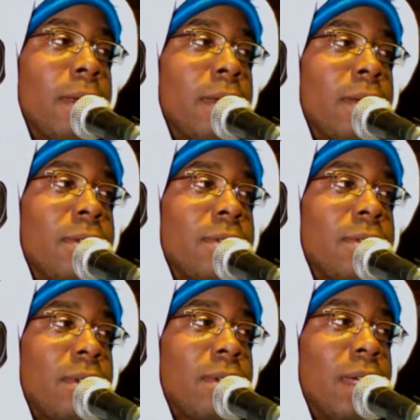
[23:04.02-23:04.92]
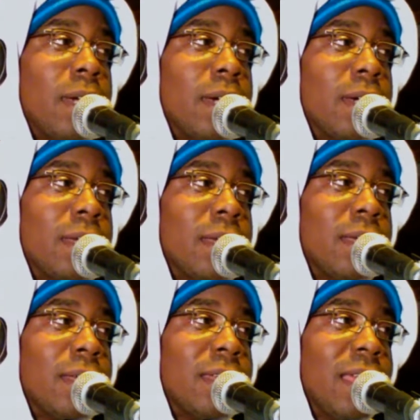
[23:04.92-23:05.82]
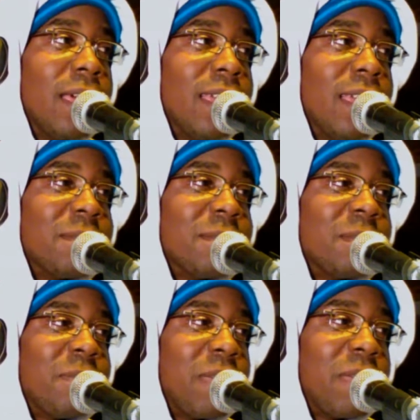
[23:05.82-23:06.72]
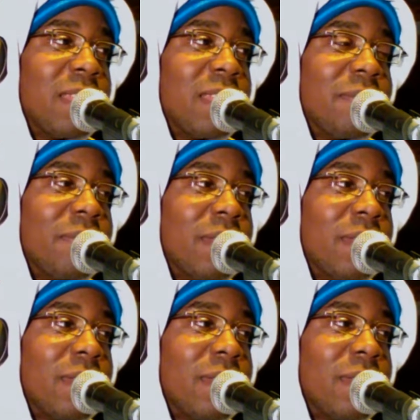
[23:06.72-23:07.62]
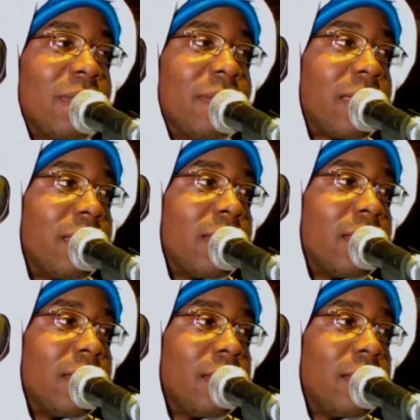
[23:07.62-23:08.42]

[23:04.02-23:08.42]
So yeah, and then I'll ask them to spell it if I can't,